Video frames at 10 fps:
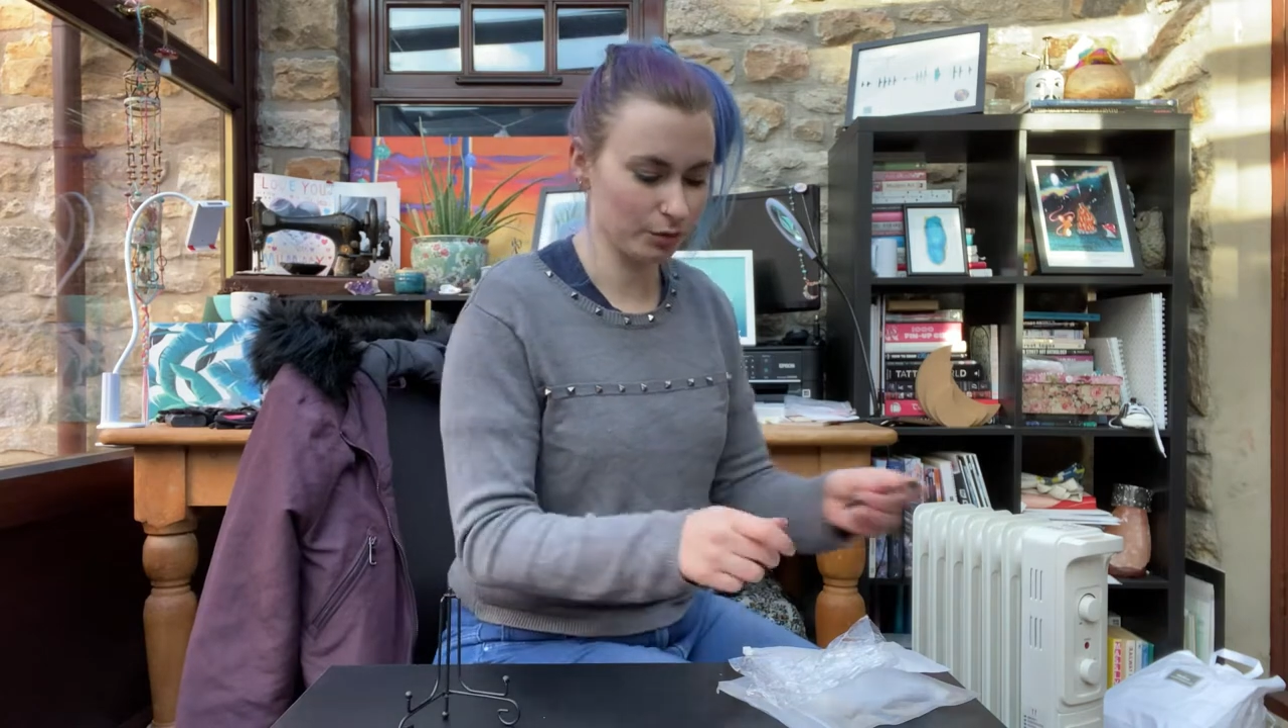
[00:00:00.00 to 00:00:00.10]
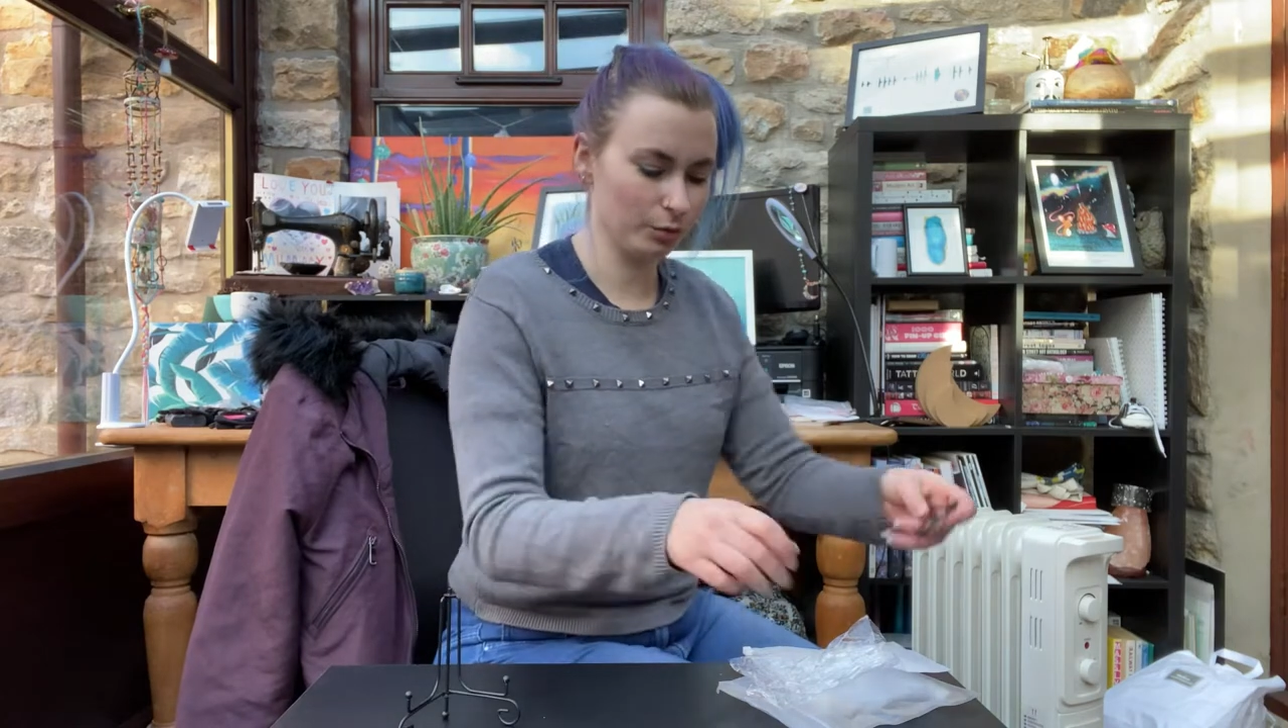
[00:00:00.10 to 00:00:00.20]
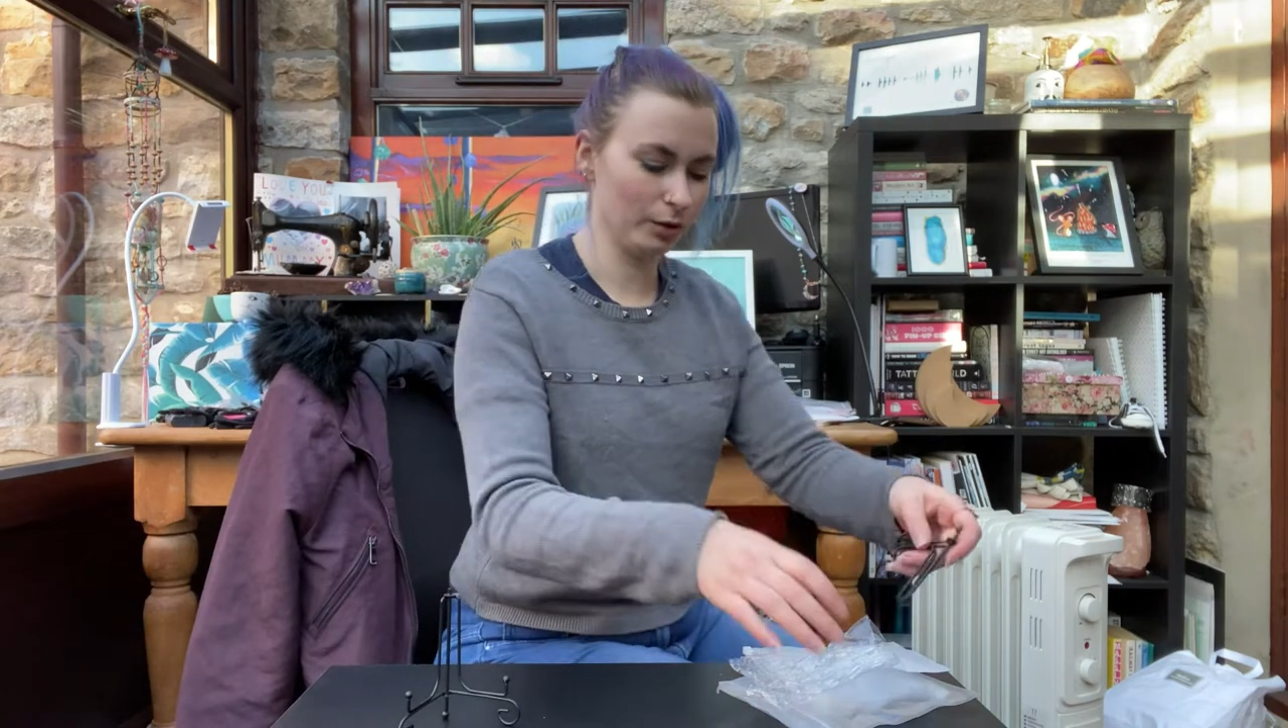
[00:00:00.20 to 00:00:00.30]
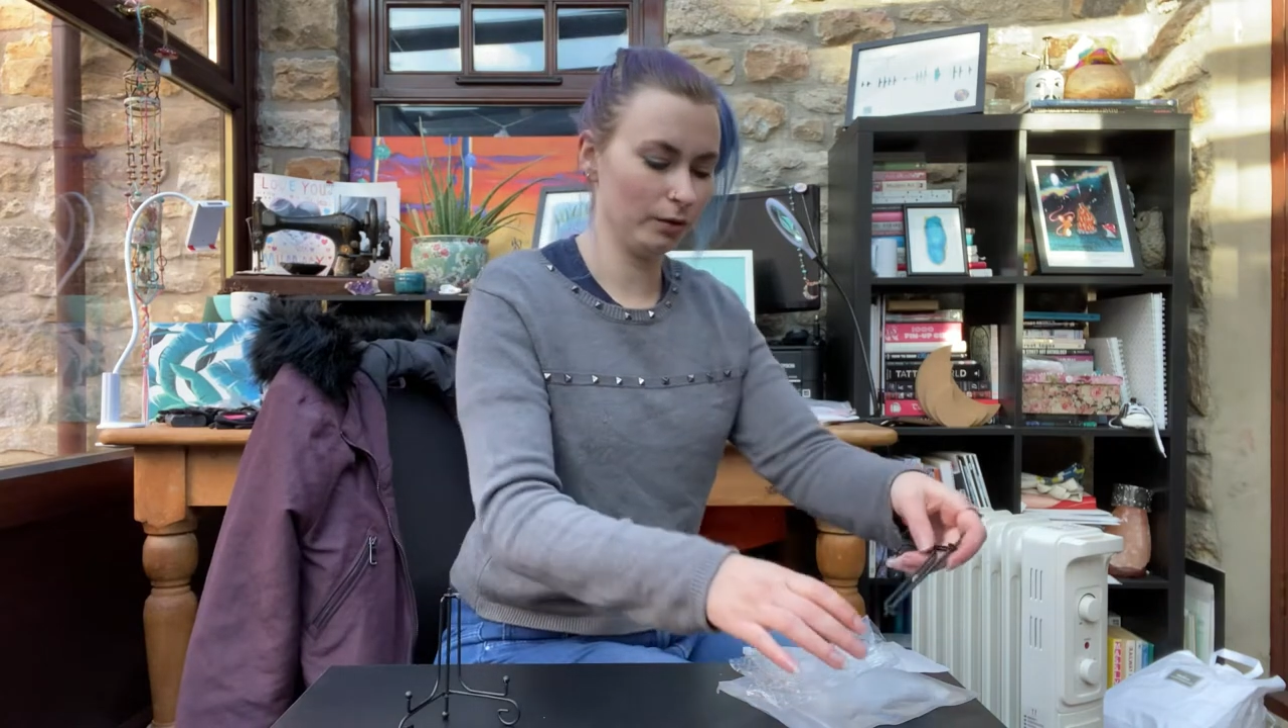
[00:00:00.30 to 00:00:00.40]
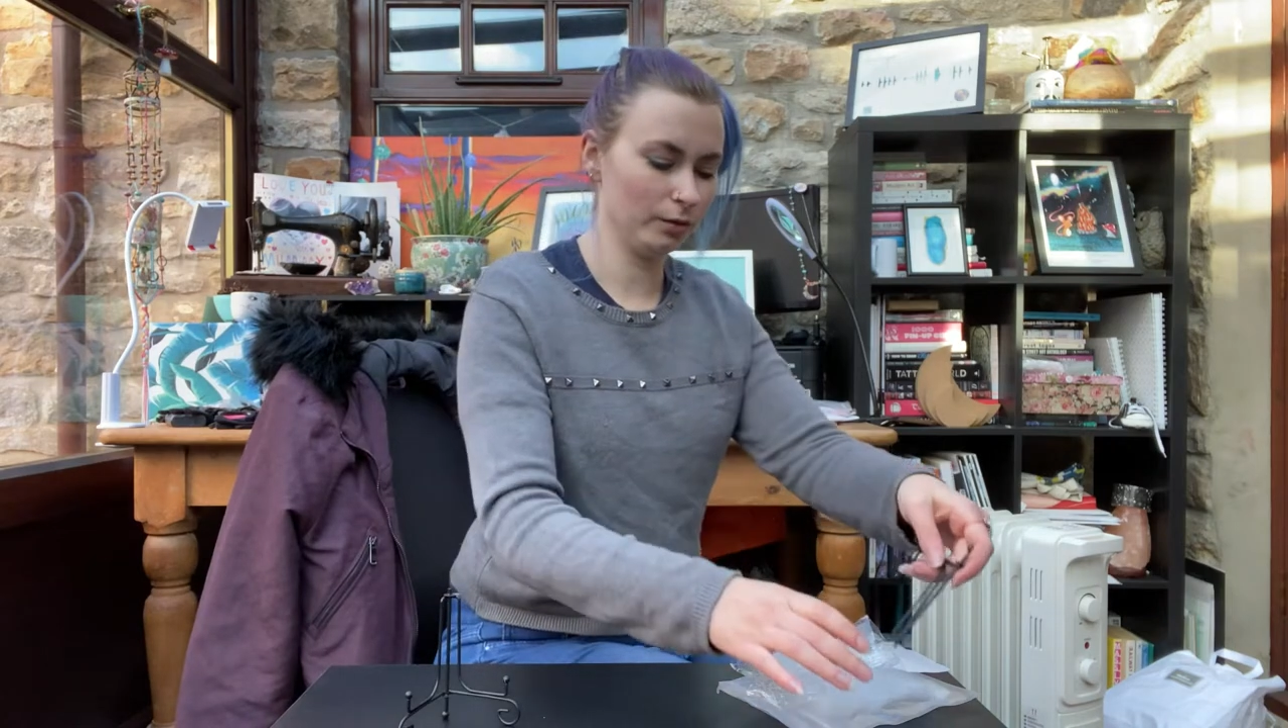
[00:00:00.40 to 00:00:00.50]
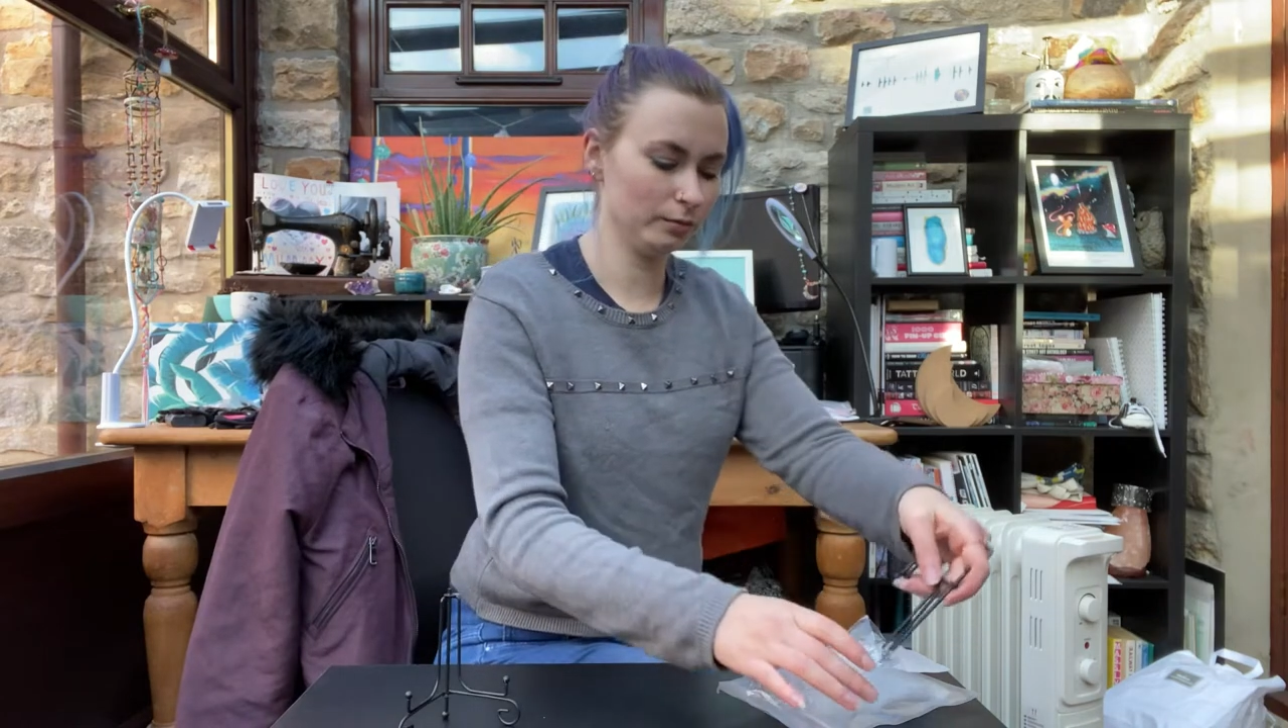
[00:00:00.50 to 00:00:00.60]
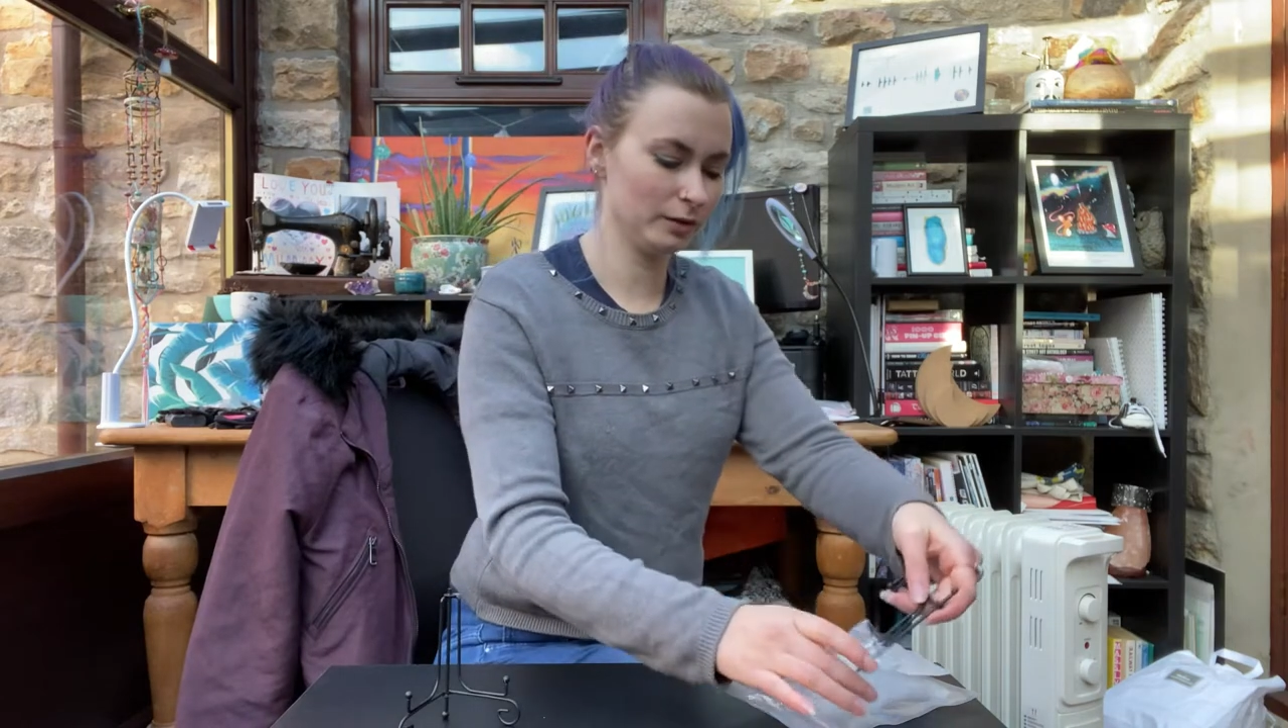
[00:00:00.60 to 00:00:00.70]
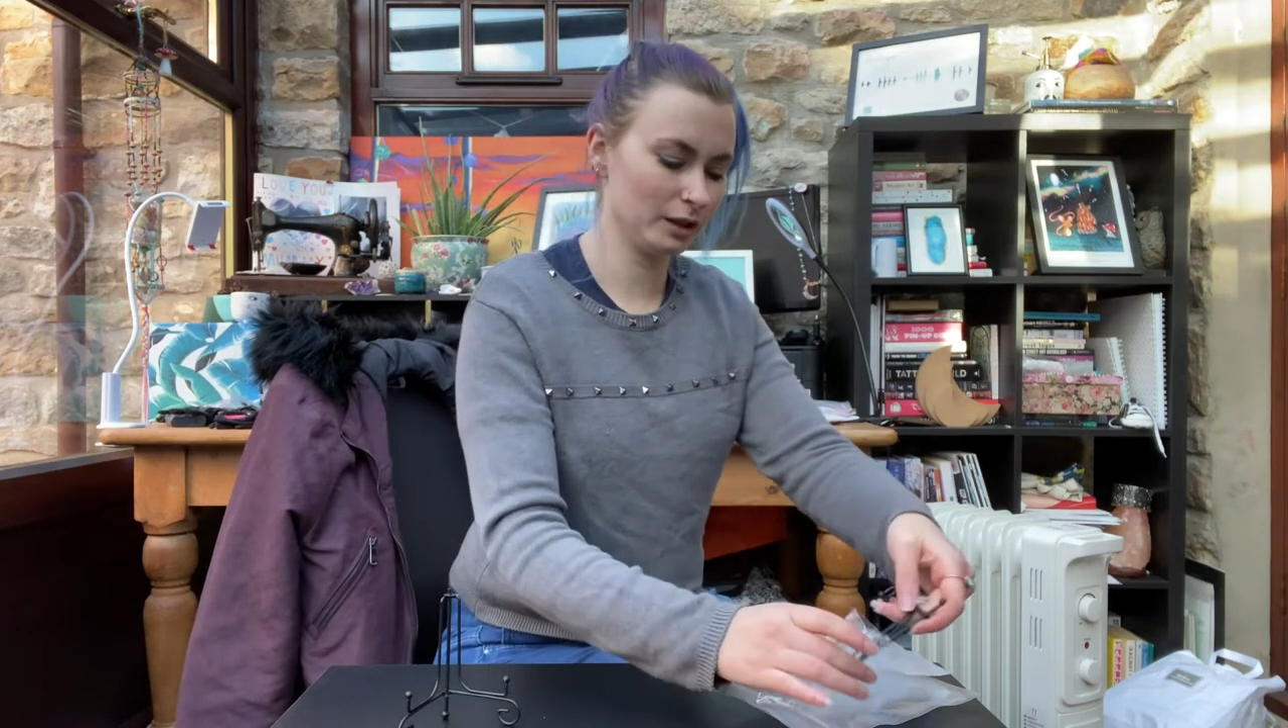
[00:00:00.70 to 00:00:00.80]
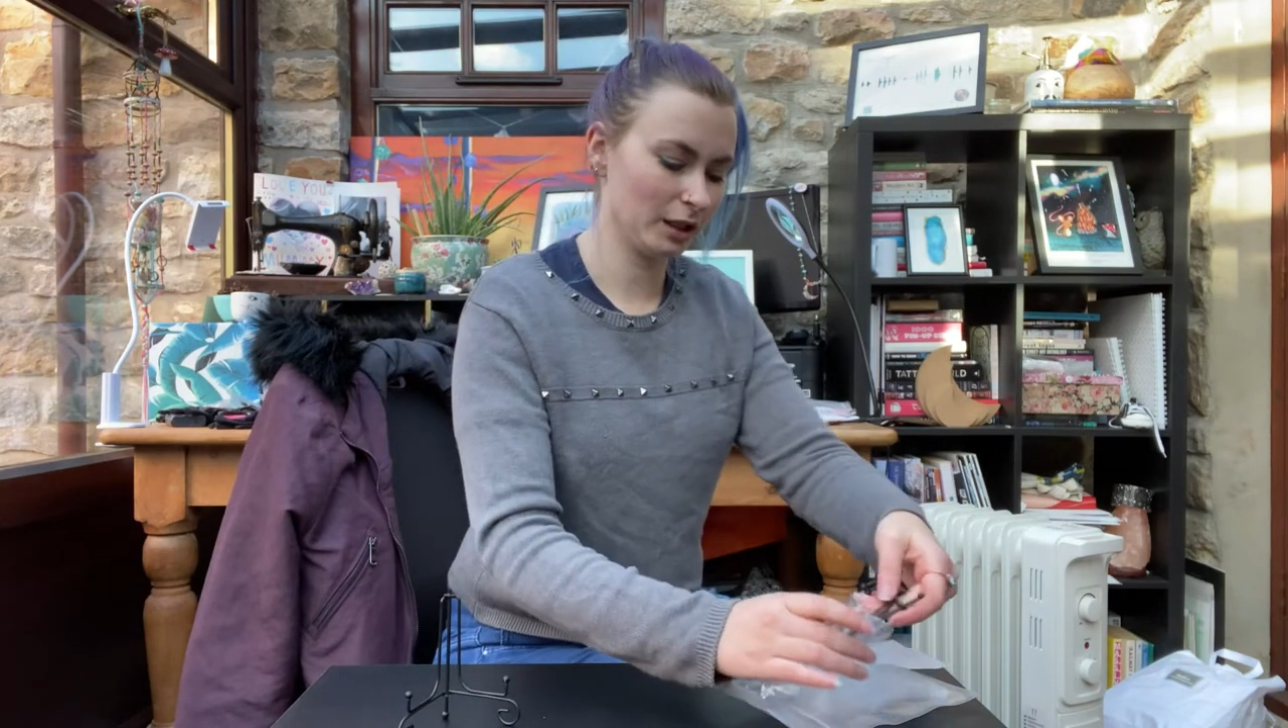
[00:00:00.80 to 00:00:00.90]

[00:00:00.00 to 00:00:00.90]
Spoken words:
rooms,